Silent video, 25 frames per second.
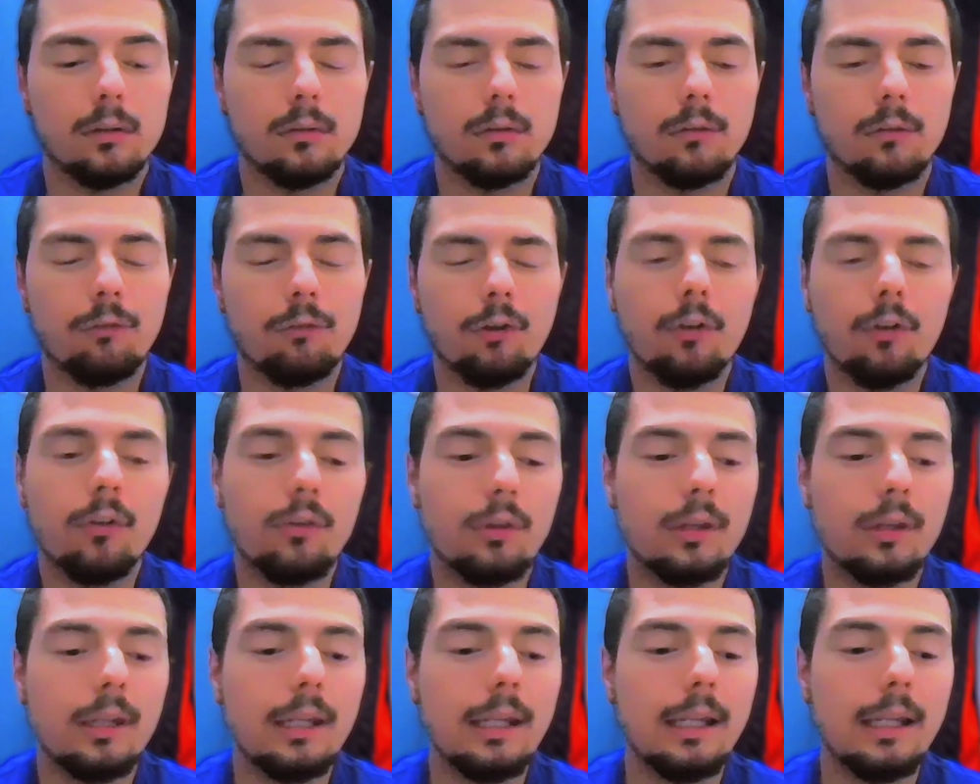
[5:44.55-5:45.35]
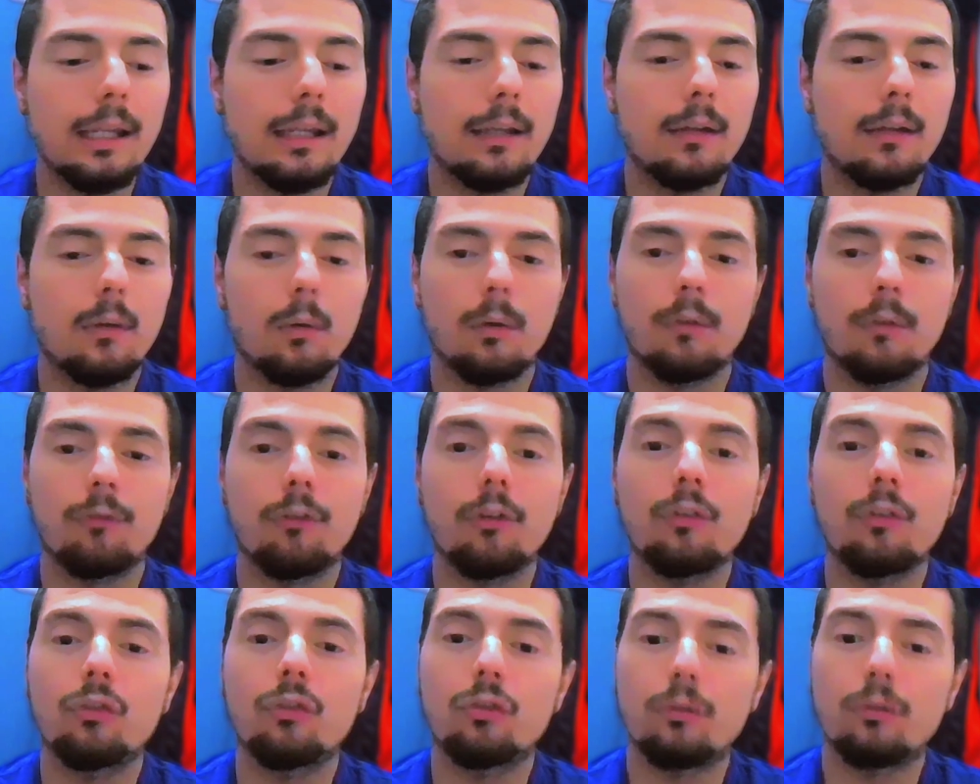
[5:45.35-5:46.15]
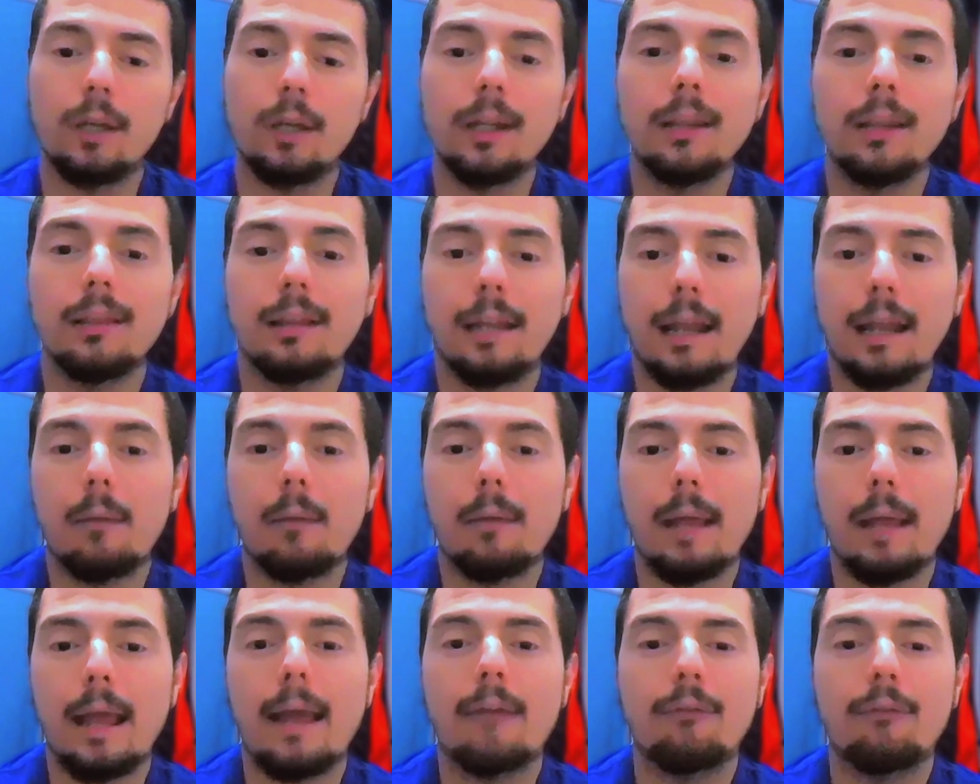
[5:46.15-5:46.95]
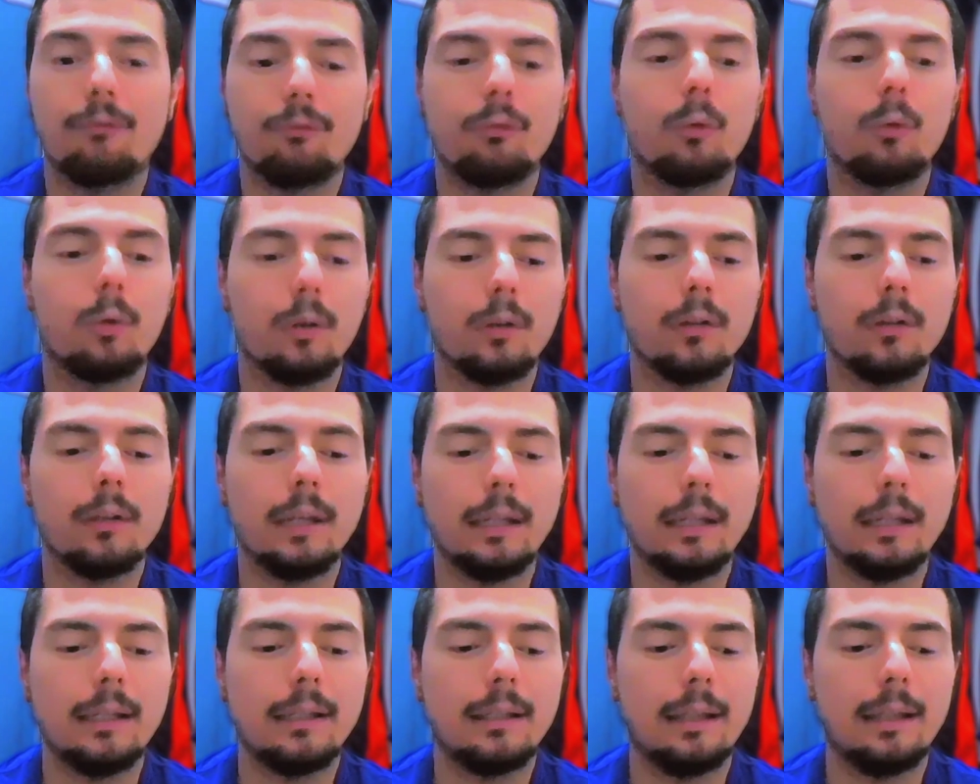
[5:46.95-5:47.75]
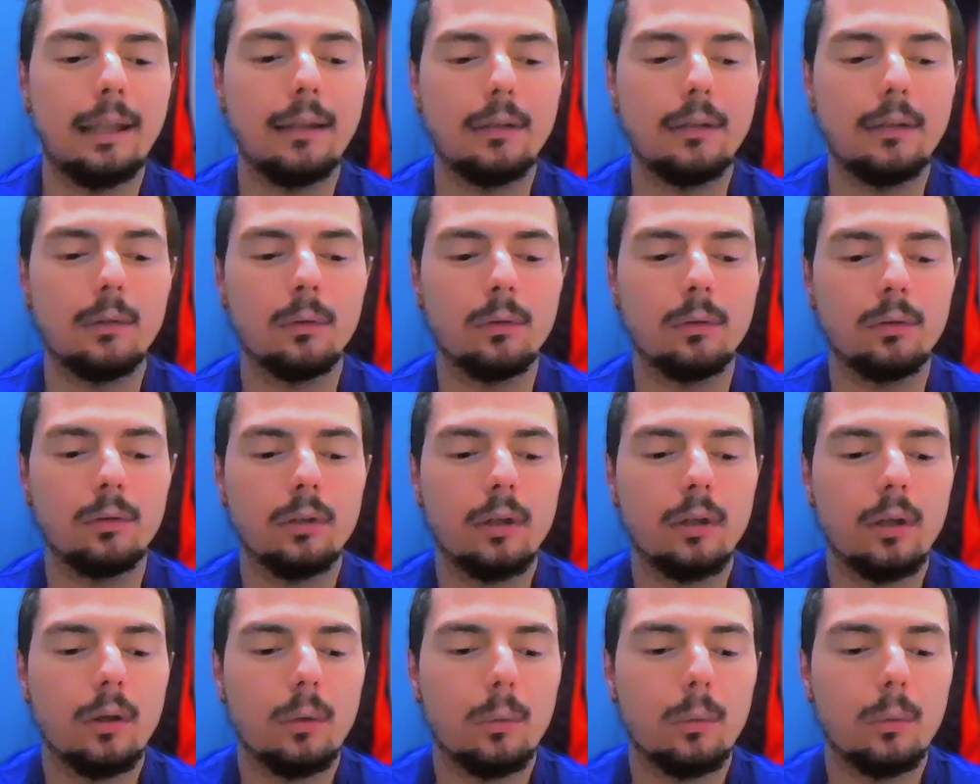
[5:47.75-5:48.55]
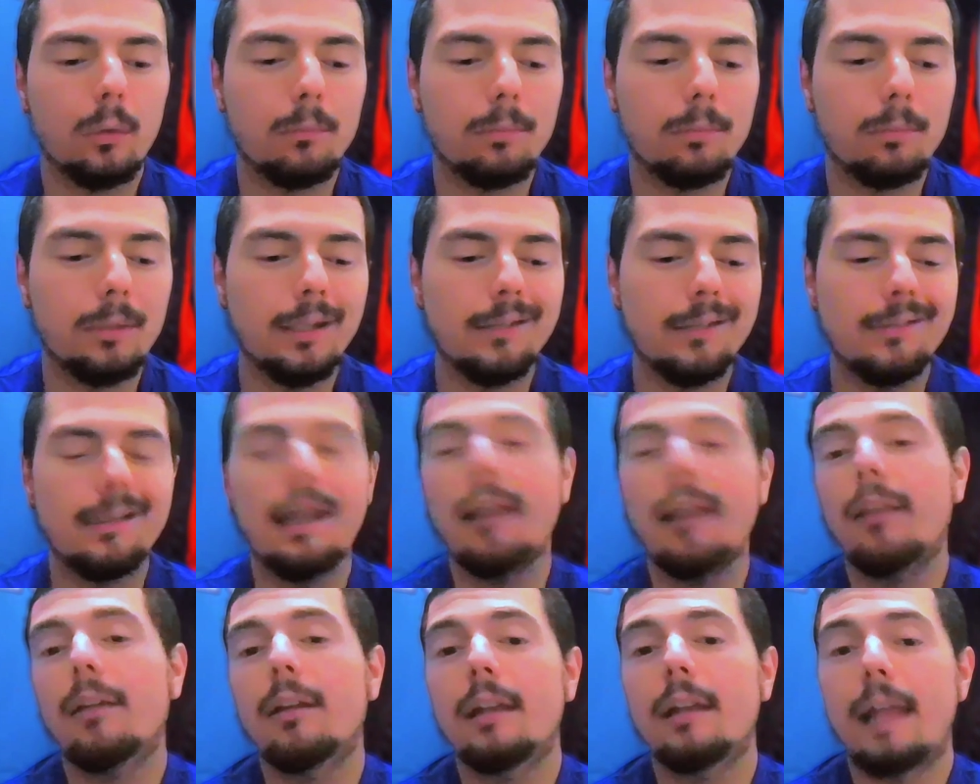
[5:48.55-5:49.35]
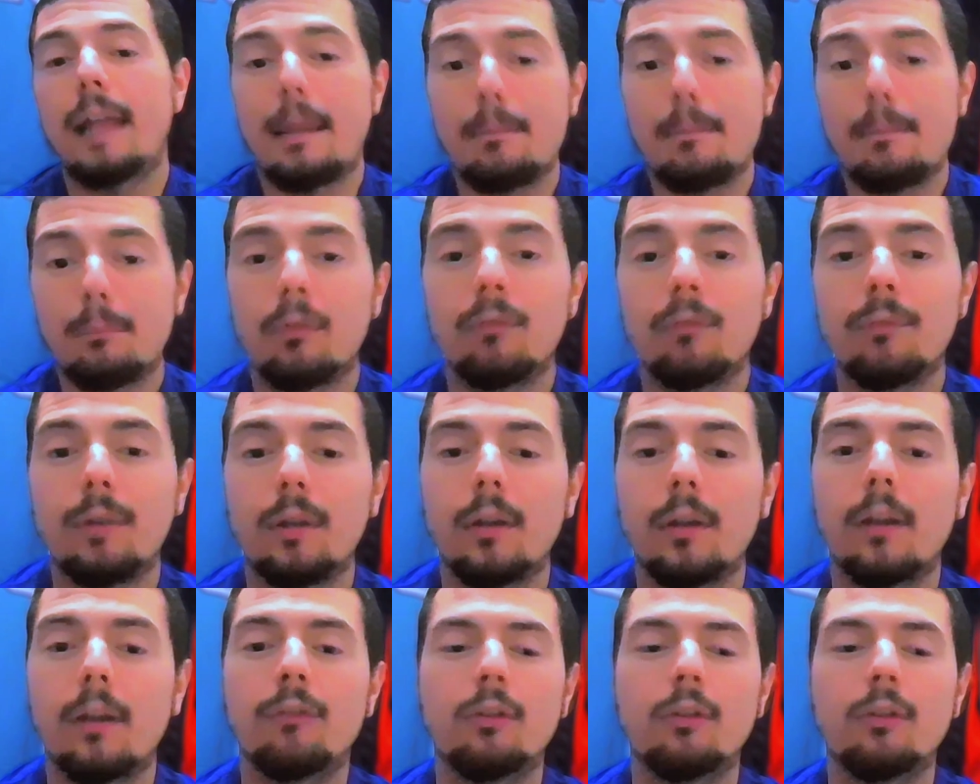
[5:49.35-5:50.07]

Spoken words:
the first key or the first strength that I would have for Lani Daniels would be she has good head movement.